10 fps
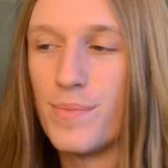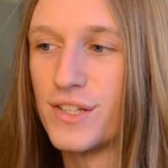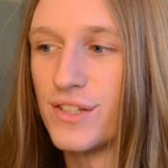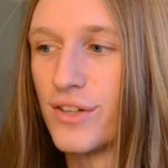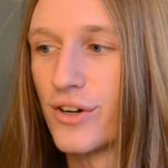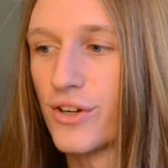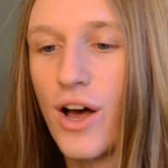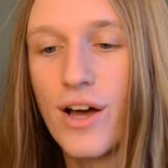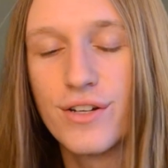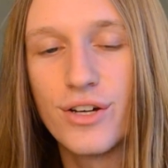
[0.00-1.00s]
This is our
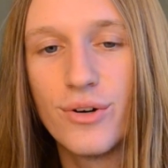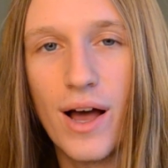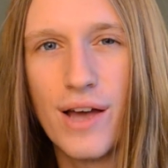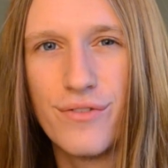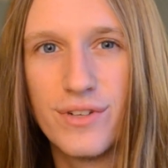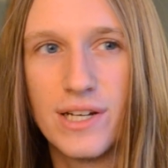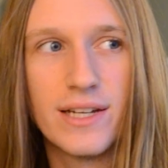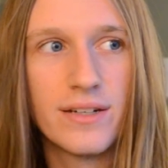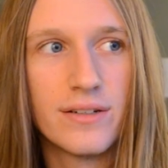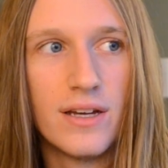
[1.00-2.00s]
condo. I've
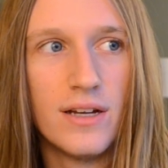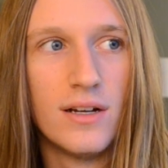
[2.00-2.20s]
done